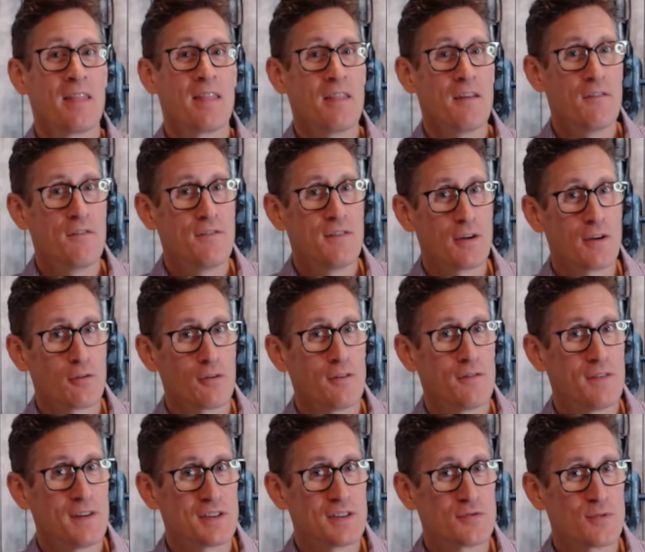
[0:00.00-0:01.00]
The federal
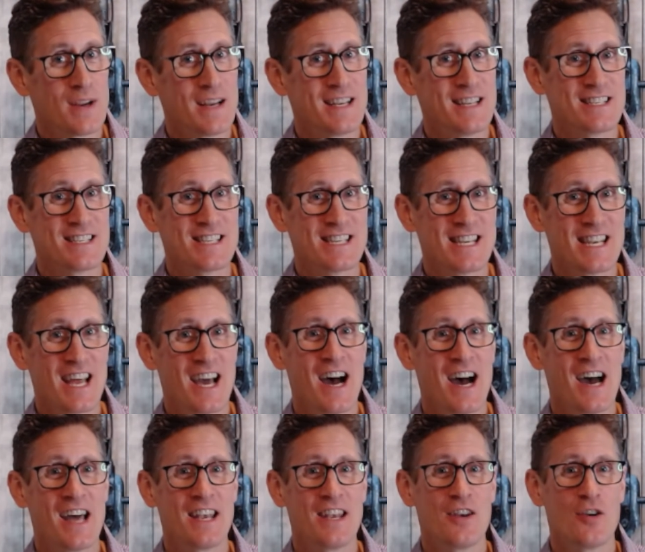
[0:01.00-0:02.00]
funds rate does
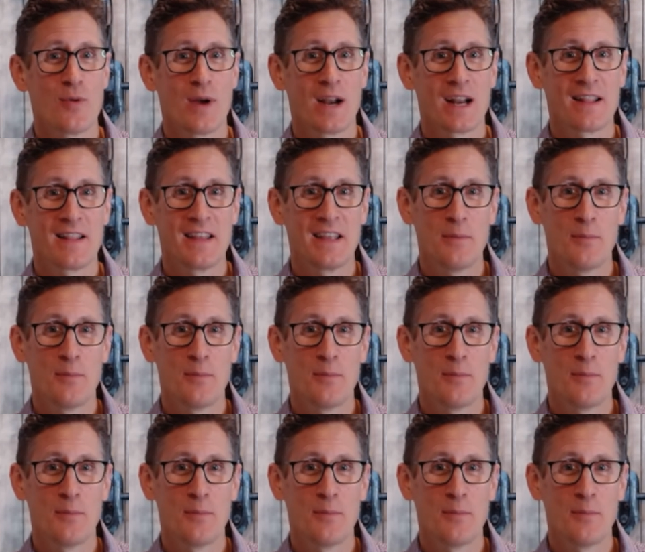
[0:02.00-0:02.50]
not directly